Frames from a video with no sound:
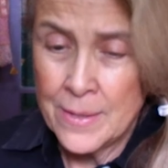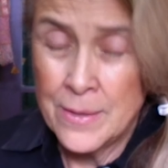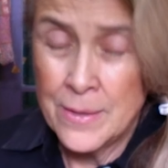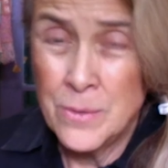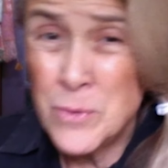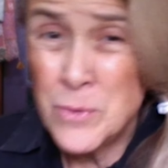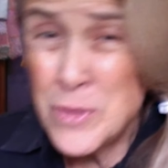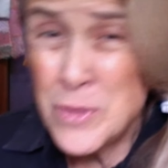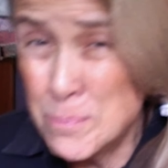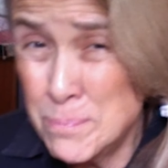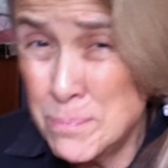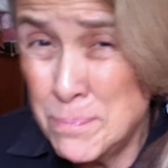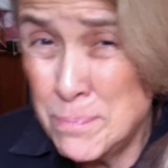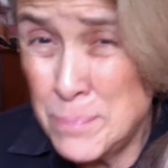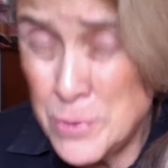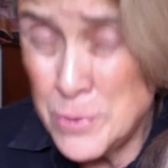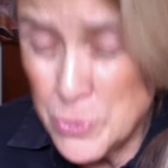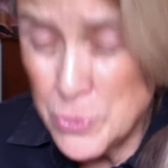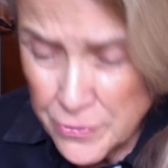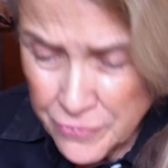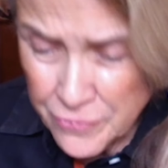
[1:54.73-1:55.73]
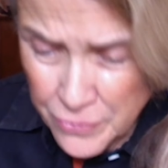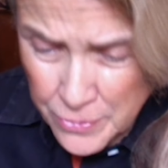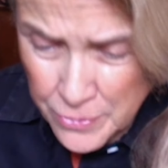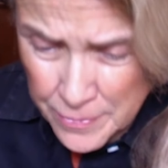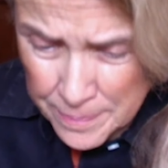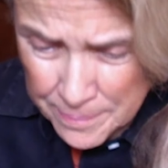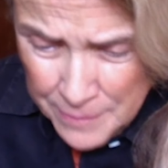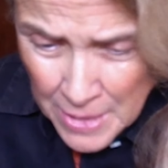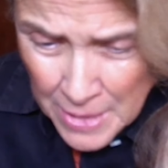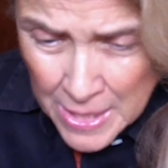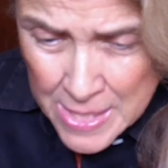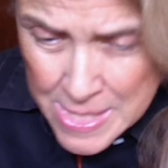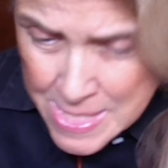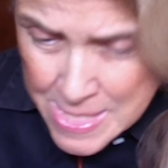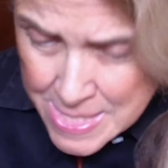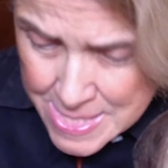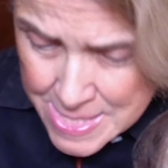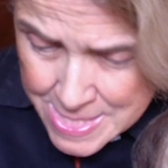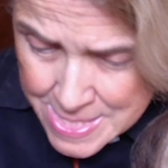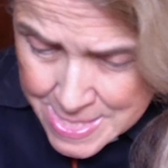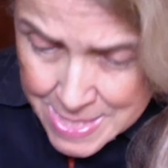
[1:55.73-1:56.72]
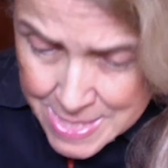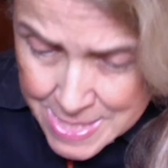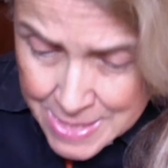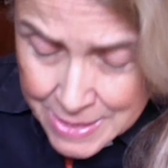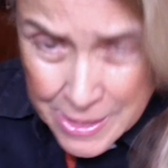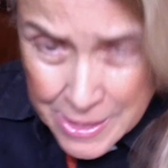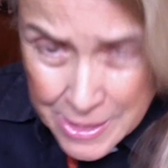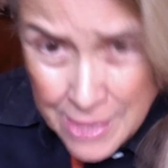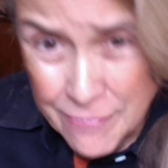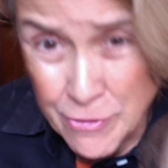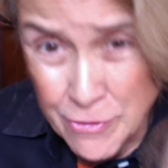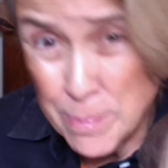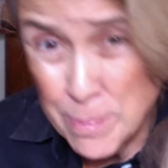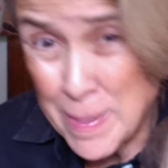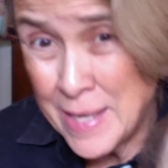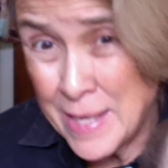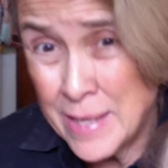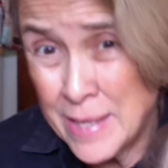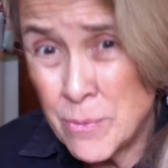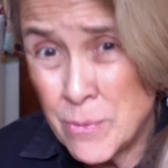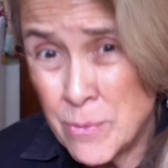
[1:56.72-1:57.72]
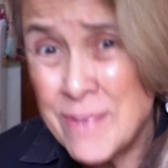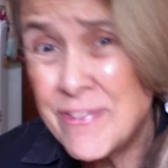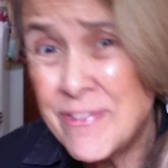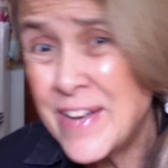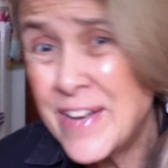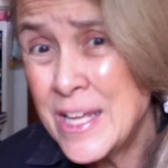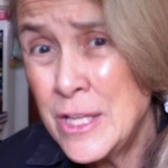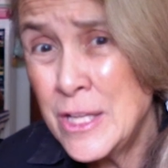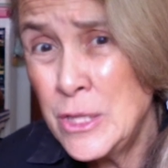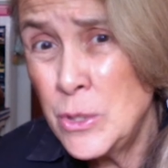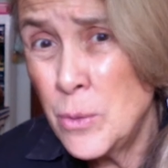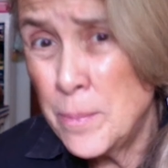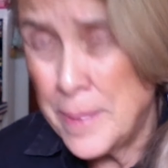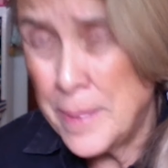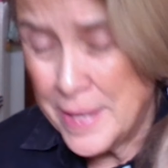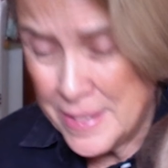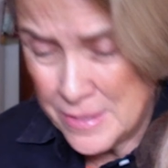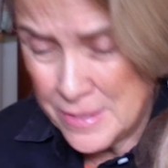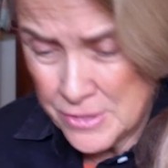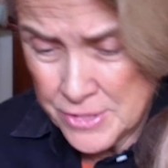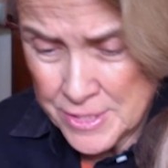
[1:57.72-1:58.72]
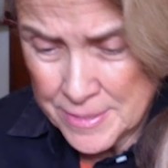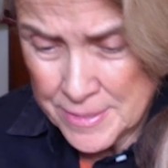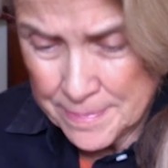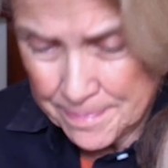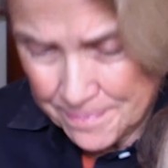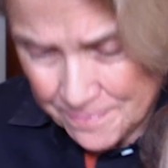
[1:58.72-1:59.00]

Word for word: with a beautiful cover by Rafael Lopez.